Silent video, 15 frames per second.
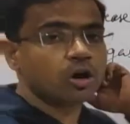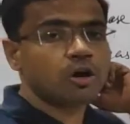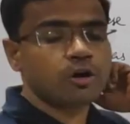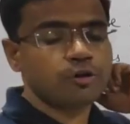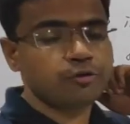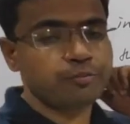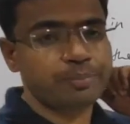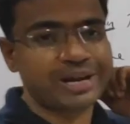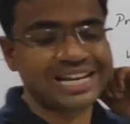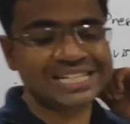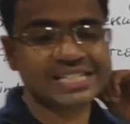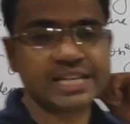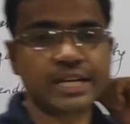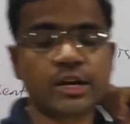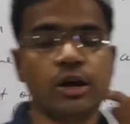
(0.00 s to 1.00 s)
of
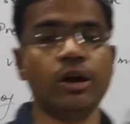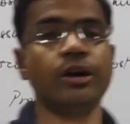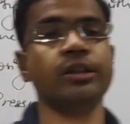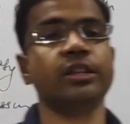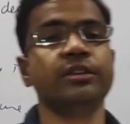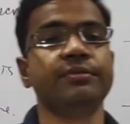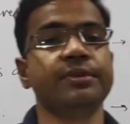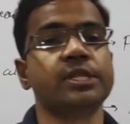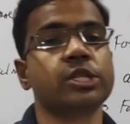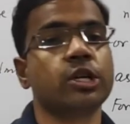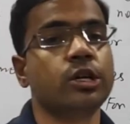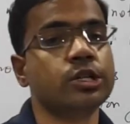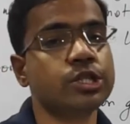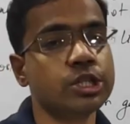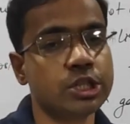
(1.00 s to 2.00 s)
pressure on the
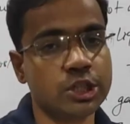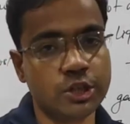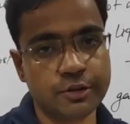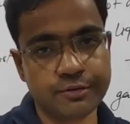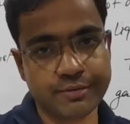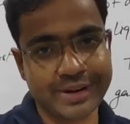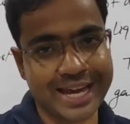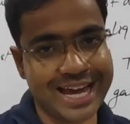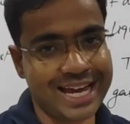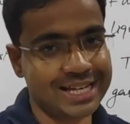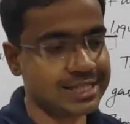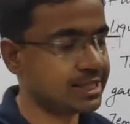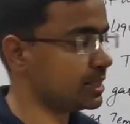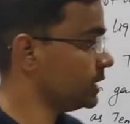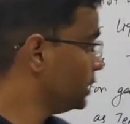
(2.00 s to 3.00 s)
viscosity of gas.